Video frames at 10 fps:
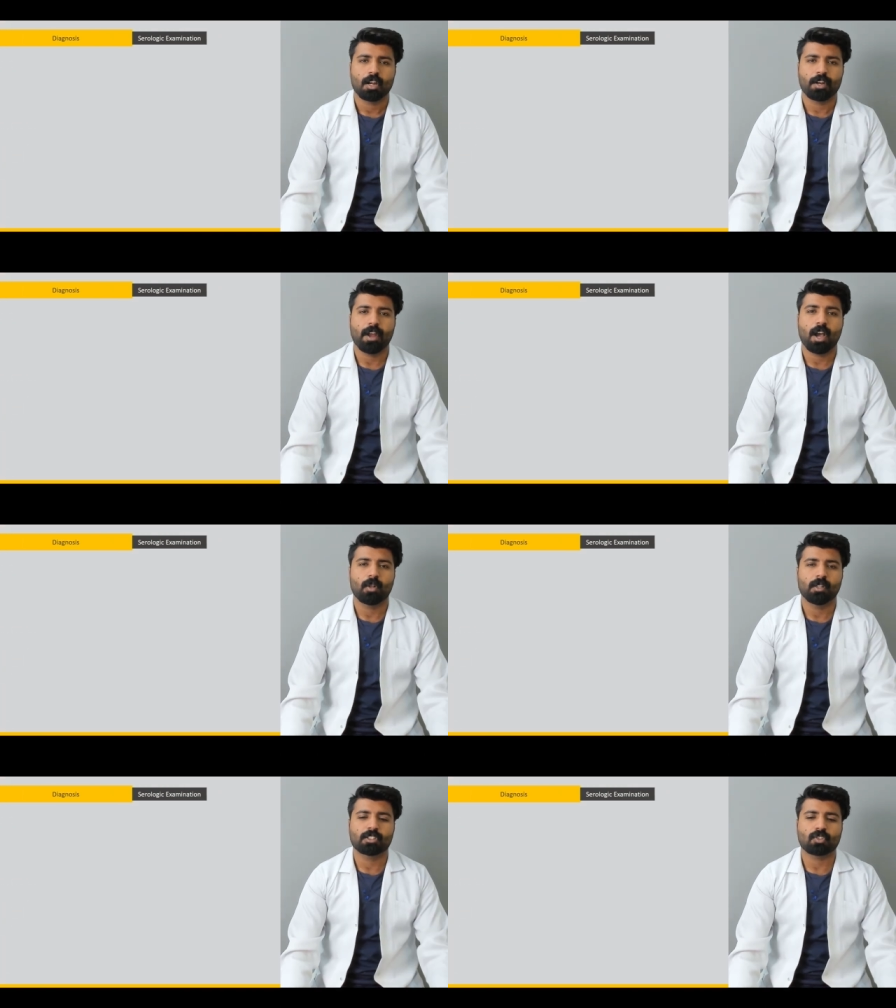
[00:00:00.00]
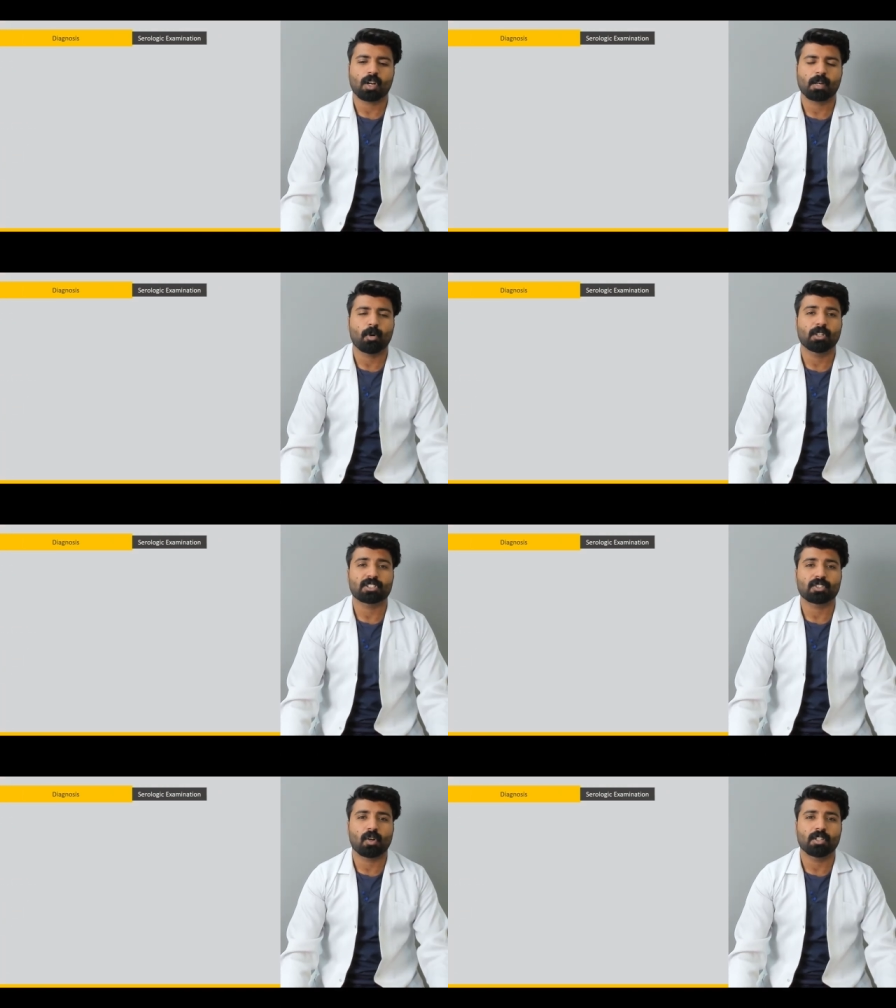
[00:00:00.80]
Now let's talk about the
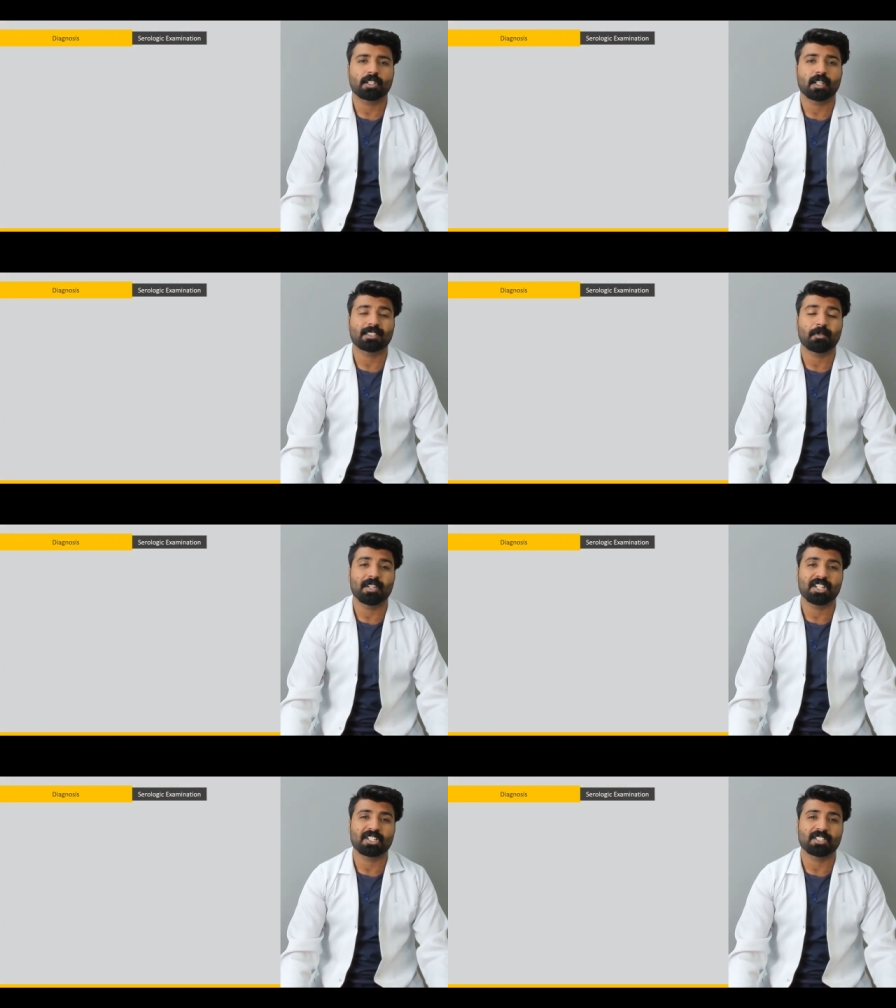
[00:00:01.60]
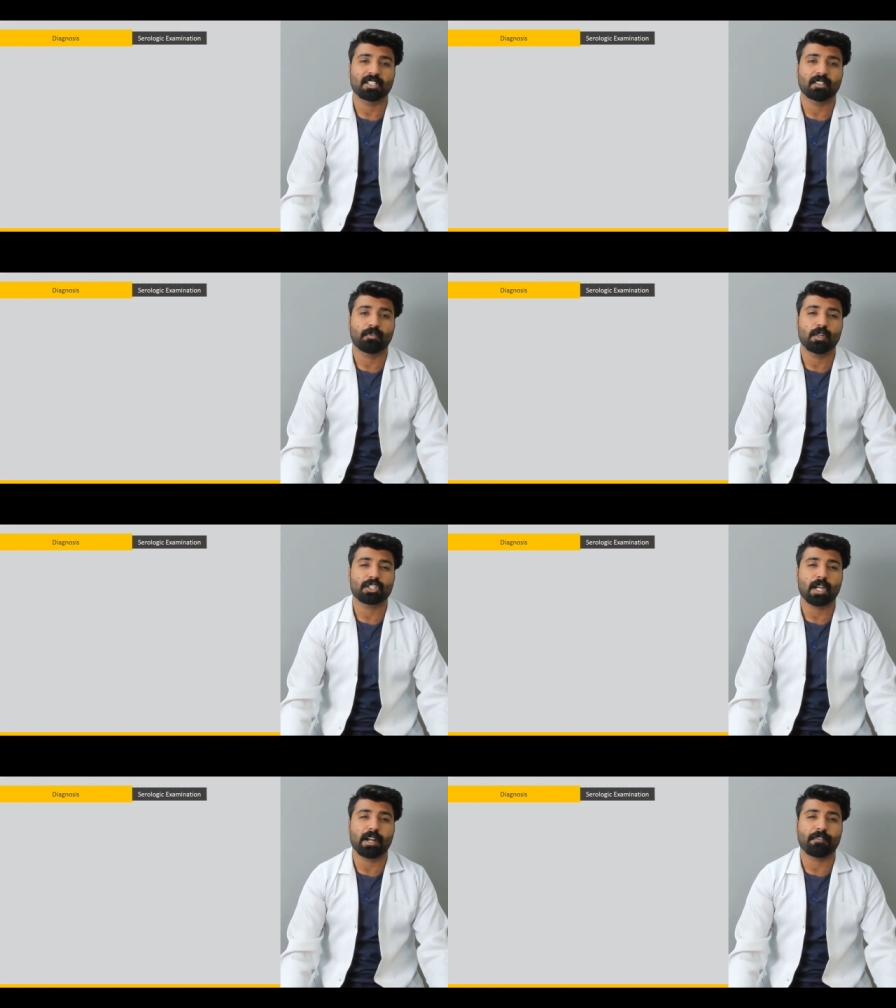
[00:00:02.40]
serological examinations and the
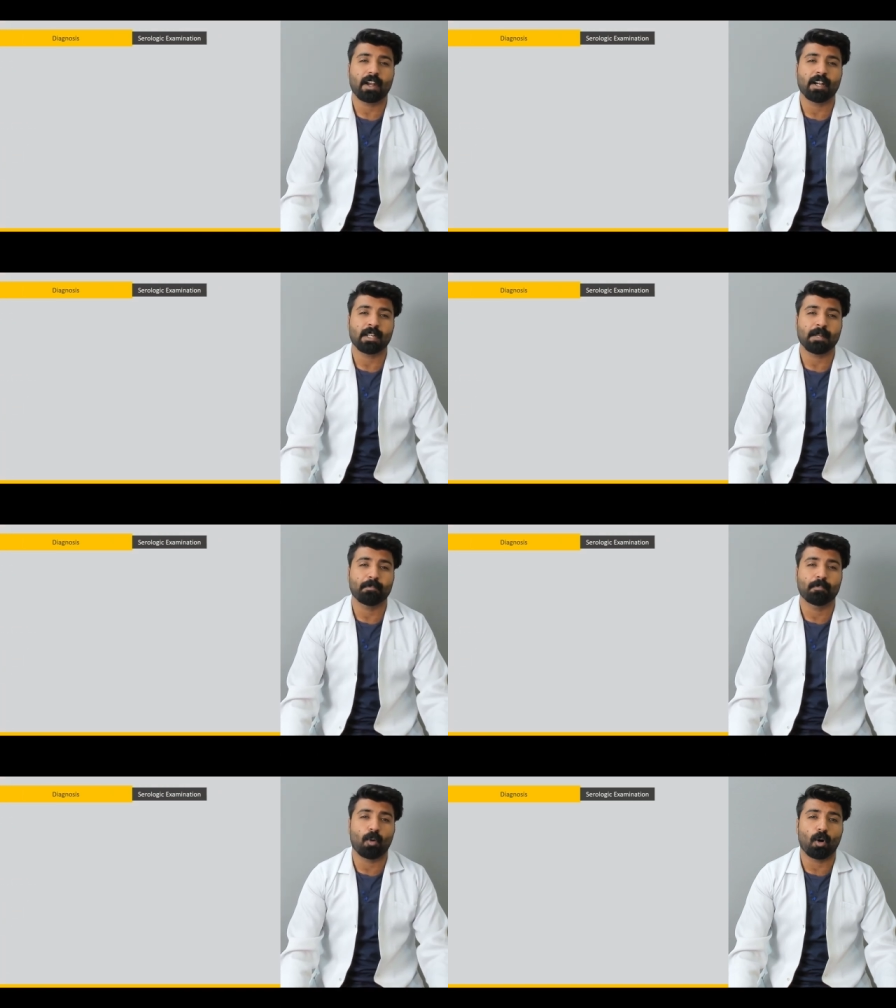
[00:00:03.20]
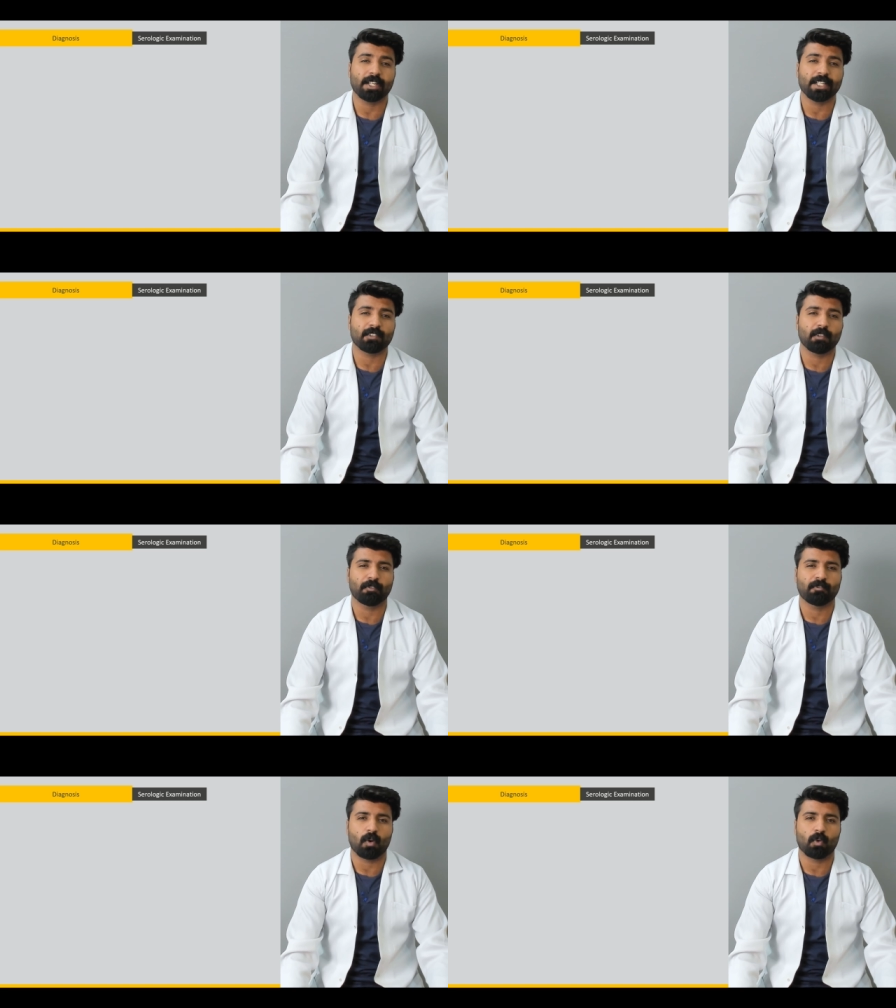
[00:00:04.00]
which kind of antibodies will
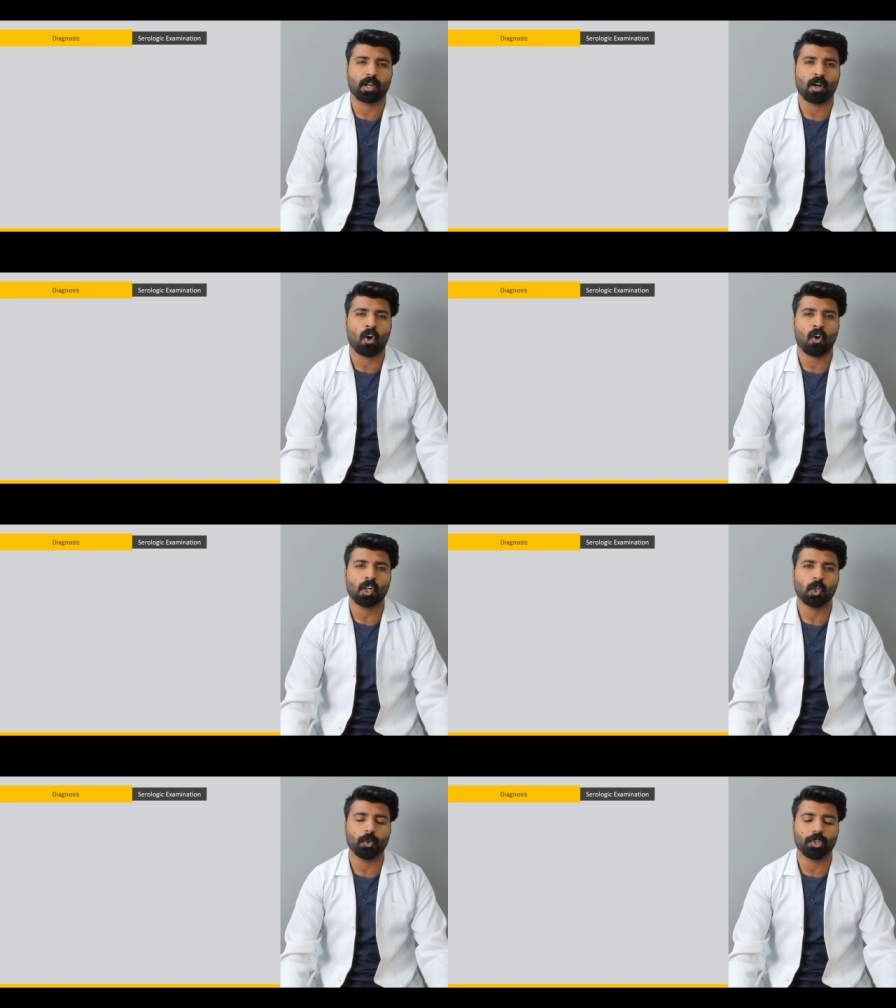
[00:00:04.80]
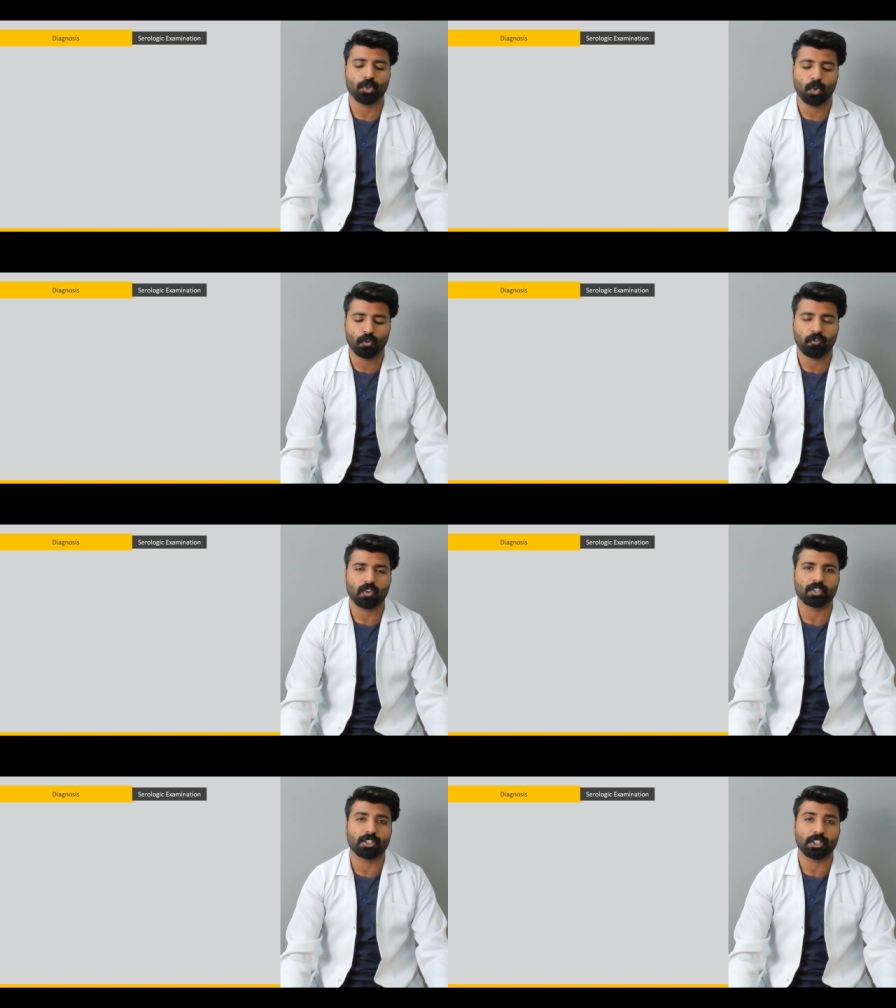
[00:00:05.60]
be found and how do we go
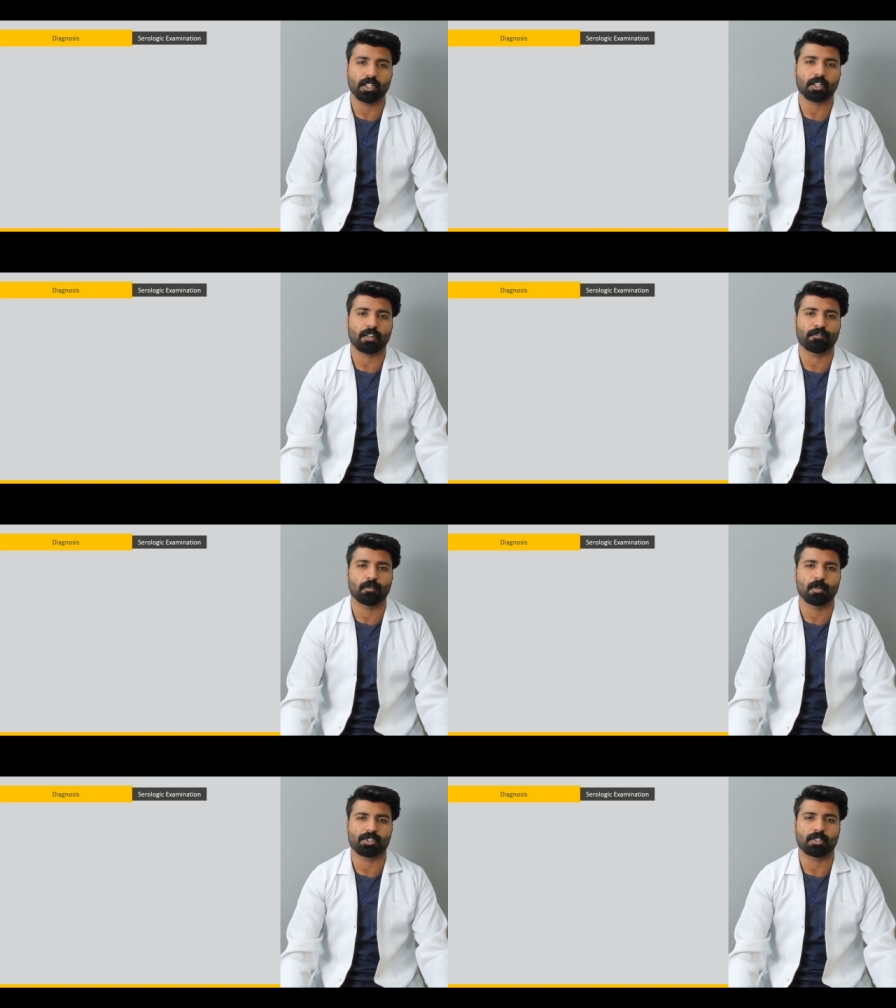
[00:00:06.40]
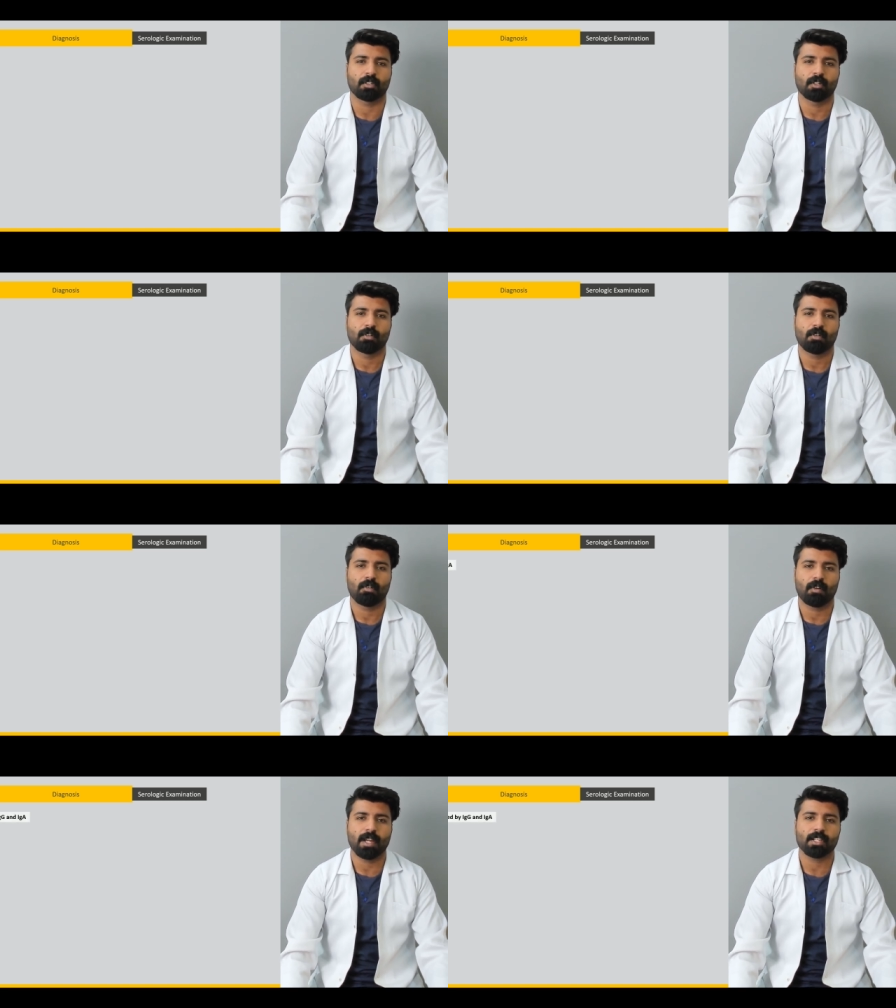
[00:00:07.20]
for their confirmation,
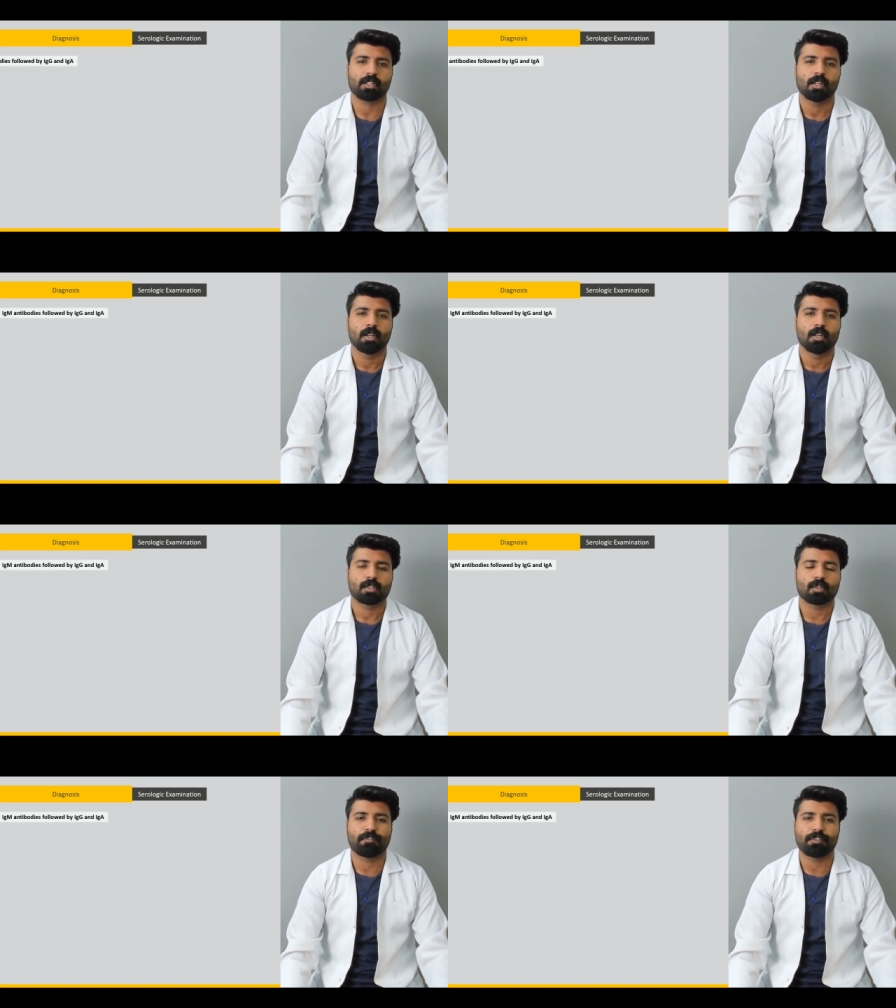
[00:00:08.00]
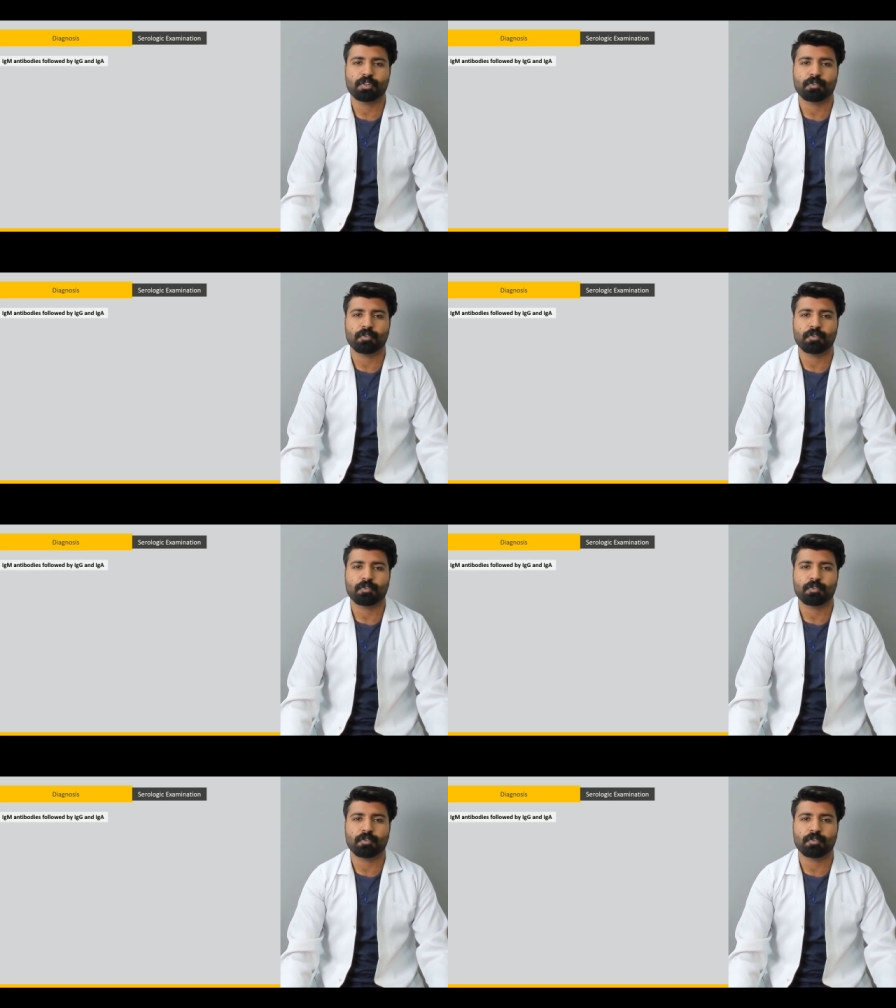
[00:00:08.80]
right? So first